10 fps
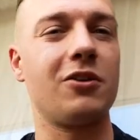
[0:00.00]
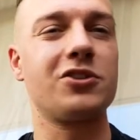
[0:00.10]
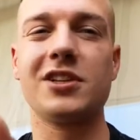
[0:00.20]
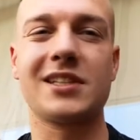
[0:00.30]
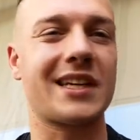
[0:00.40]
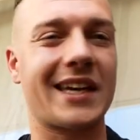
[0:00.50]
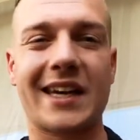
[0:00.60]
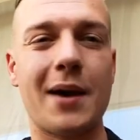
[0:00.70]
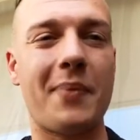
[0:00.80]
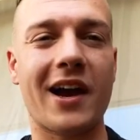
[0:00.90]
or just
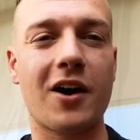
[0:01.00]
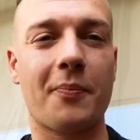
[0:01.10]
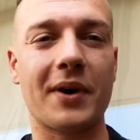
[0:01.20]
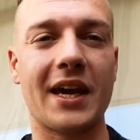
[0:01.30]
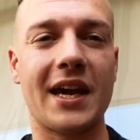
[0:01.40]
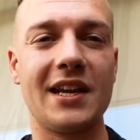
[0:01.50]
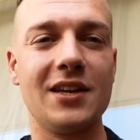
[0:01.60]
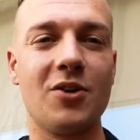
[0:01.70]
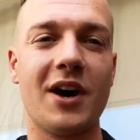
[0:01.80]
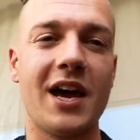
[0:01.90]
get back up again and,
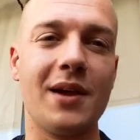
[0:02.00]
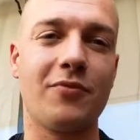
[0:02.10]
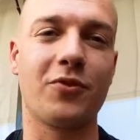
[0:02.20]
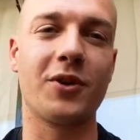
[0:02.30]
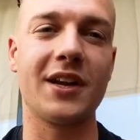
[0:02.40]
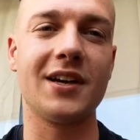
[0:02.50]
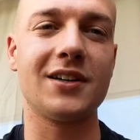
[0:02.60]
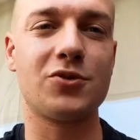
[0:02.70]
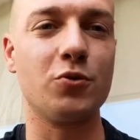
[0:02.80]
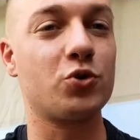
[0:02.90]
yo, aim for
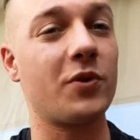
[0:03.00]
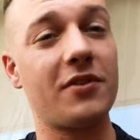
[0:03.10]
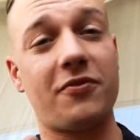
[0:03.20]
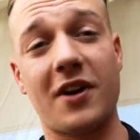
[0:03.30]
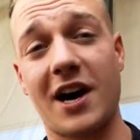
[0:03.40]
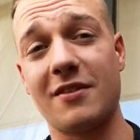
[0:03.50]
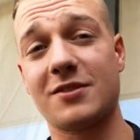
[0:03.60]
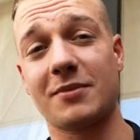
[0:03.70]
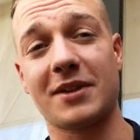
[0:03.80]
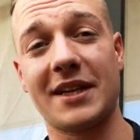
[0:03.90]
the 225,
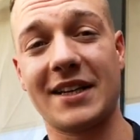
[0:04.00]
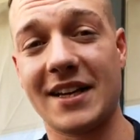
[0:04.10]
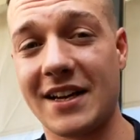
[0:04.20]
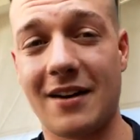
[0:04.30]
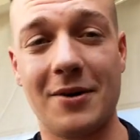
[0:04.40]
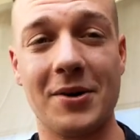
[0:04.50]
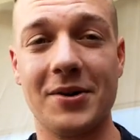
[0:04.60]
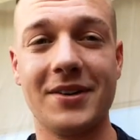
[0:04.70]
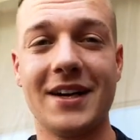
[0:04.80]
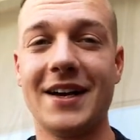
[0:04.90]
something like that. I don't know.